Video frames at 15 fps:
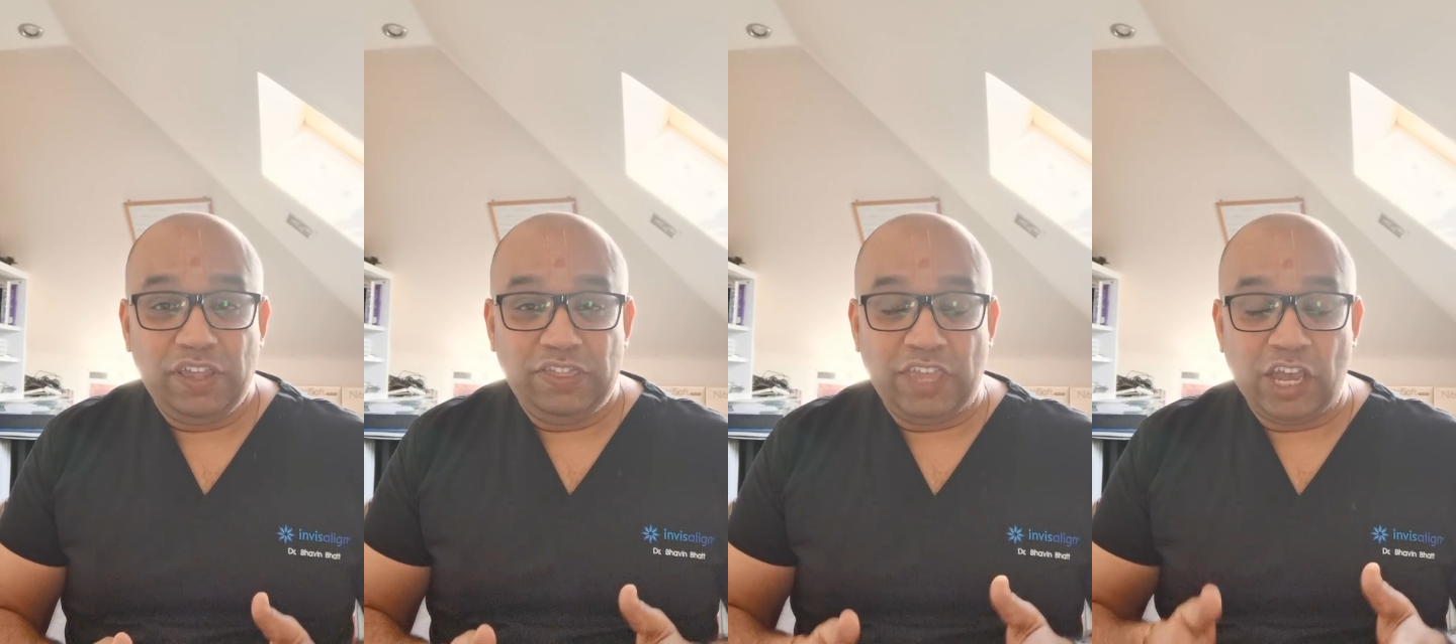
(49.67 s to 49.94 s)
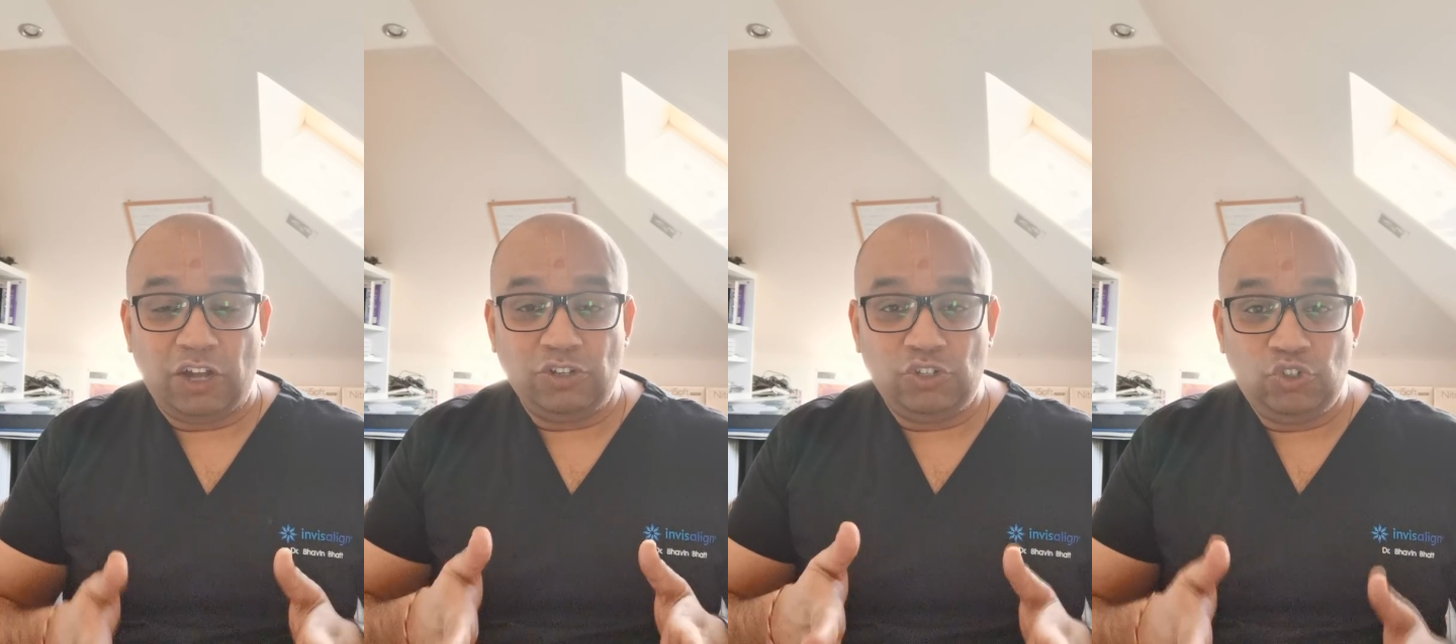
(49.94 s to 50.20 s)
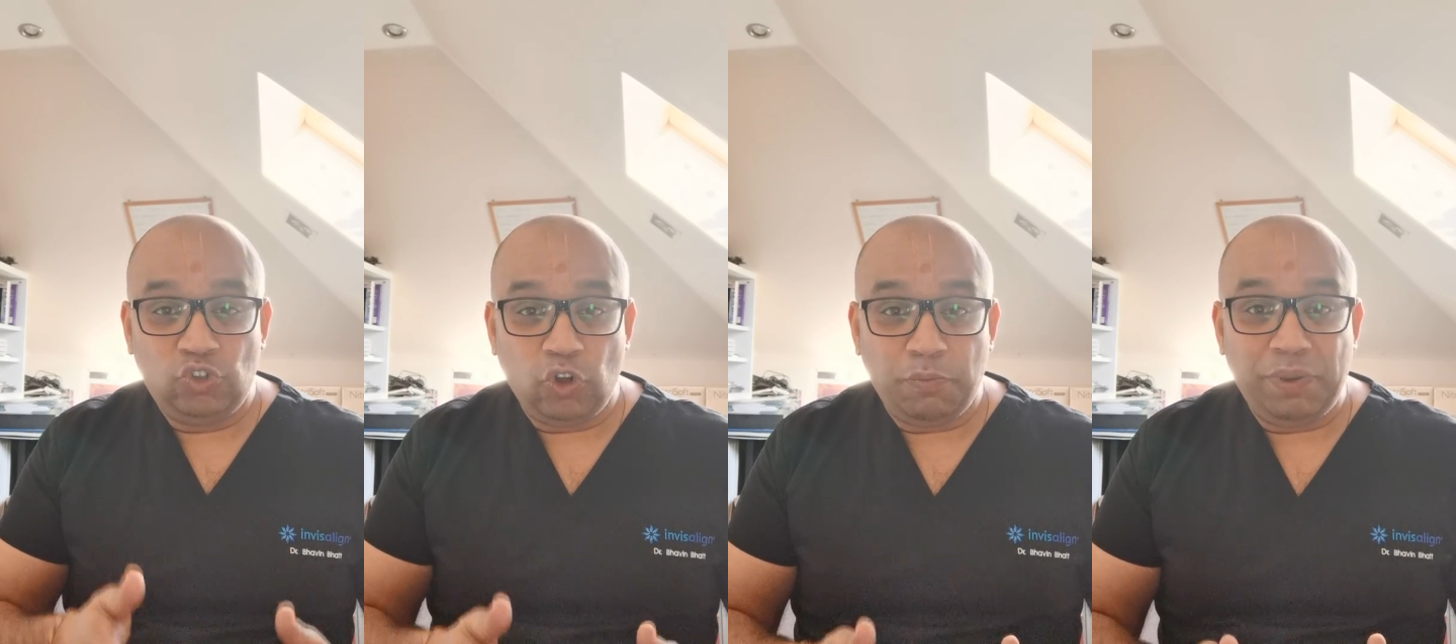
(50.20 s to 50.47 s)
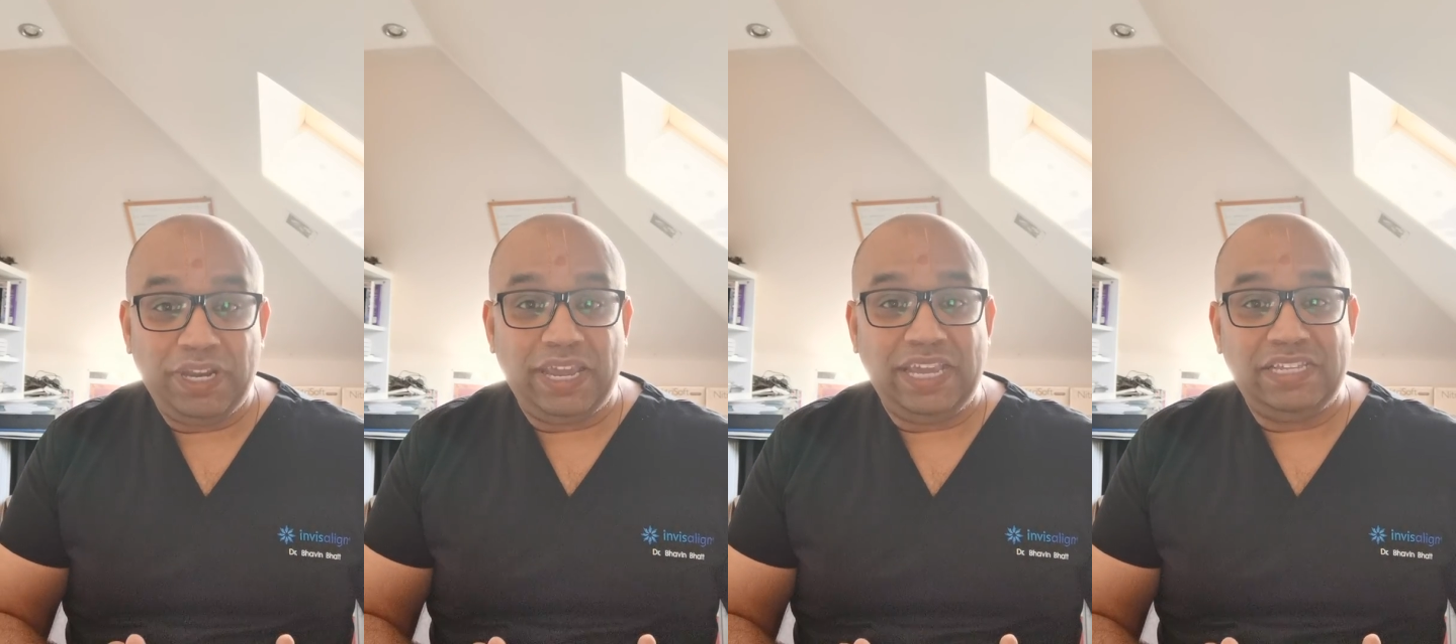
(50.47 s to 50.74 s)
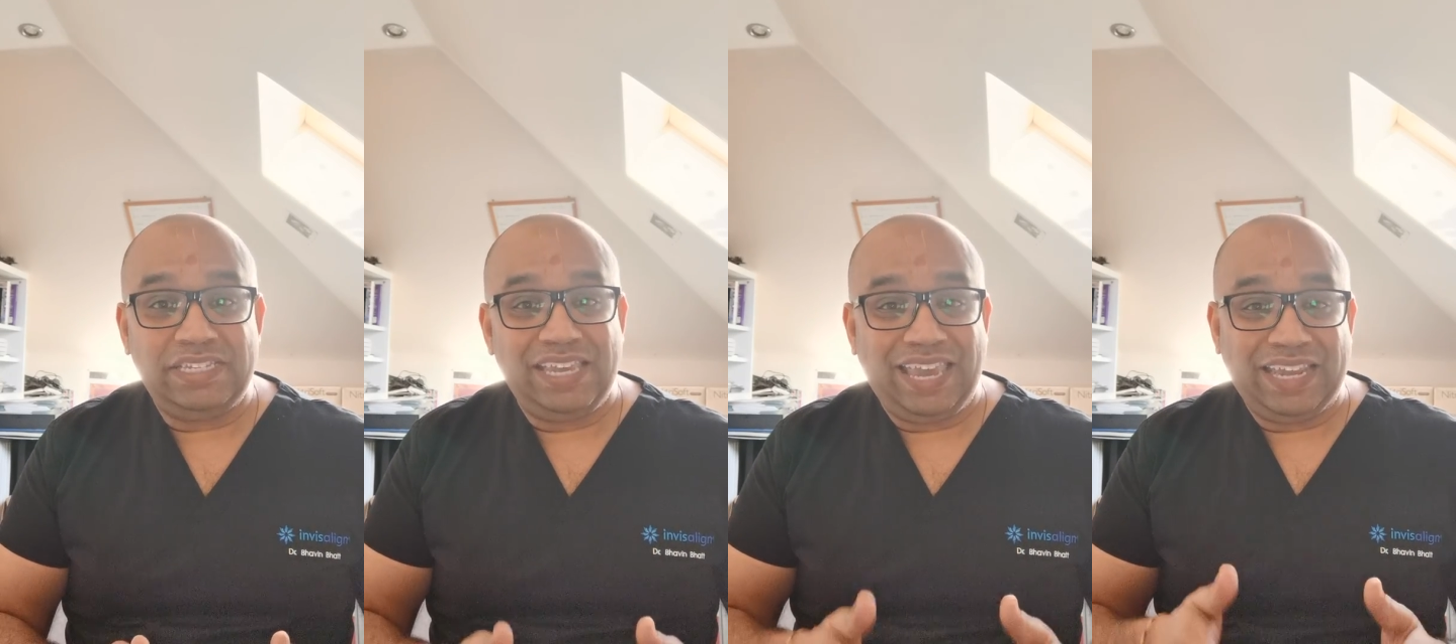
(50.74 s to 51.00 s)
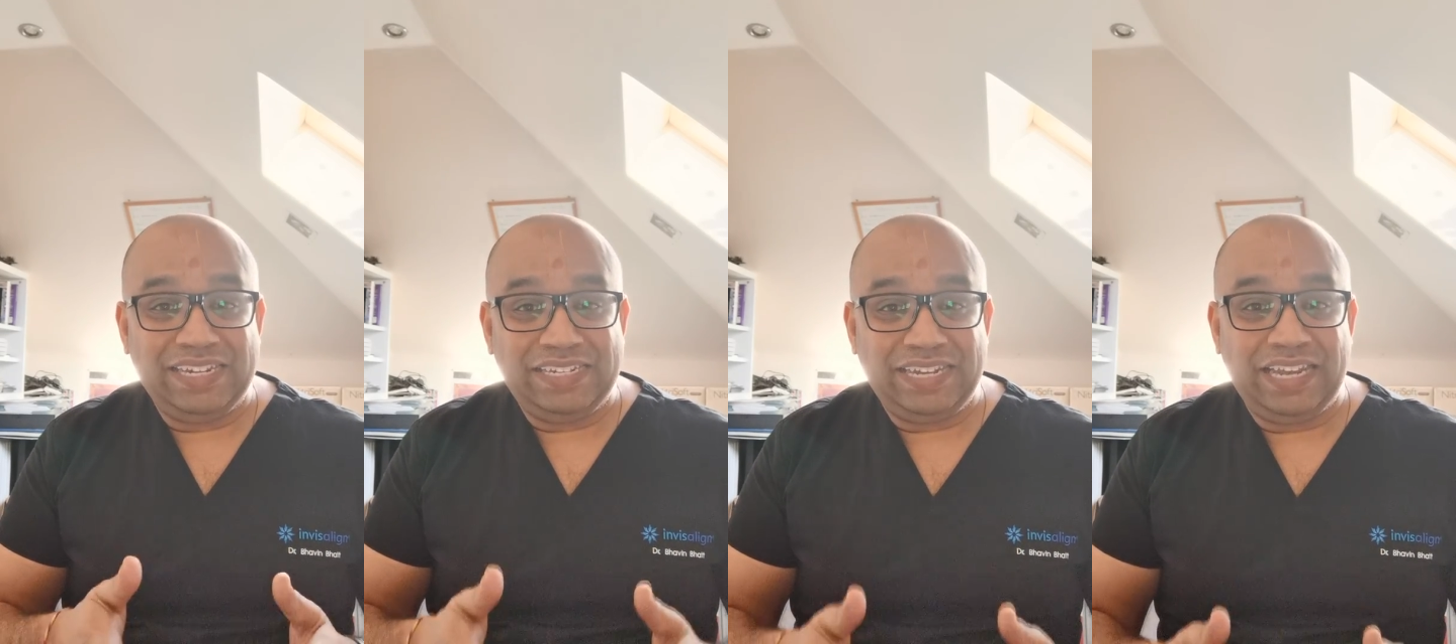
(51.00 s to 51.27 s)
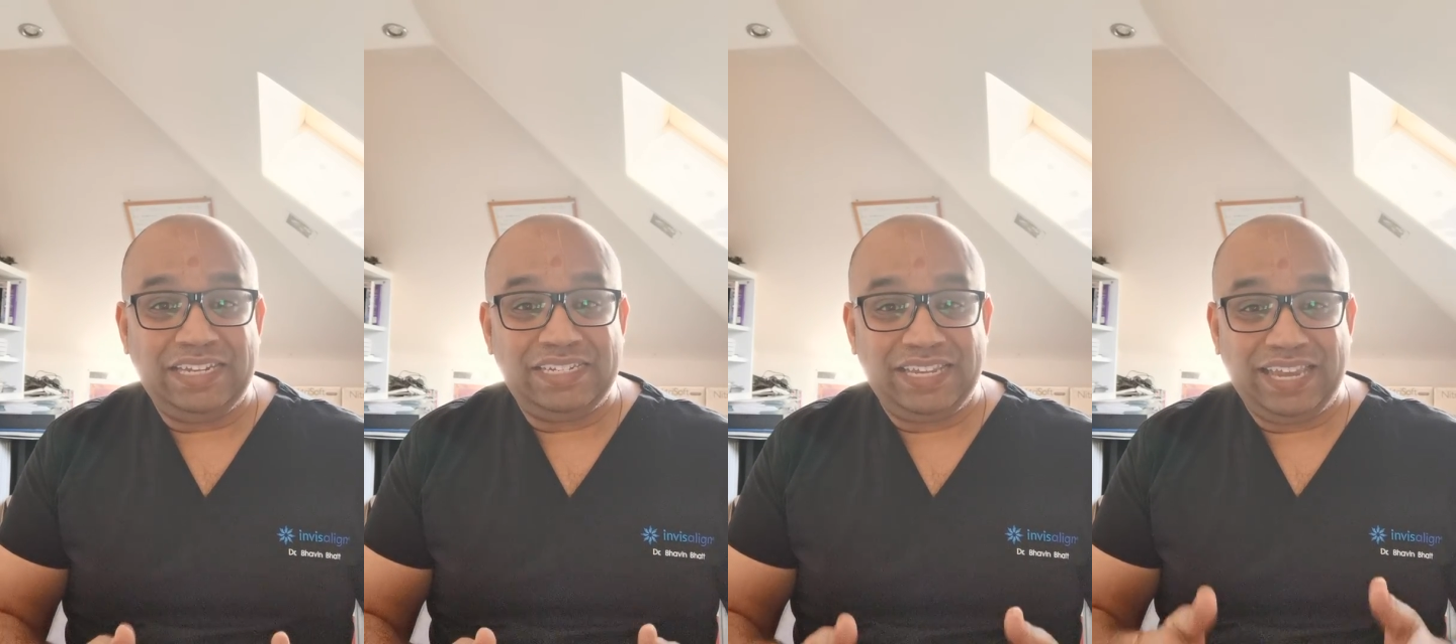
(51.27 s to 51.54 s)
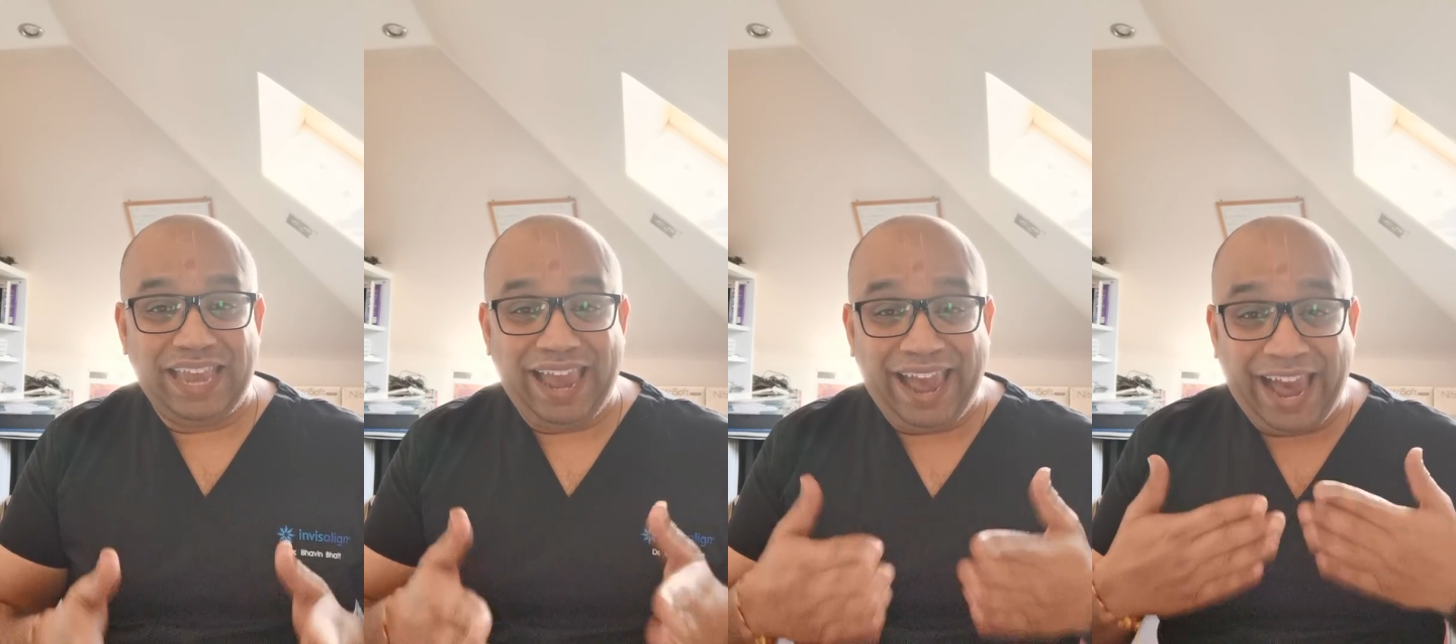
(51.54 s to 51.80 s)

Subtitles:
They are dominating and denting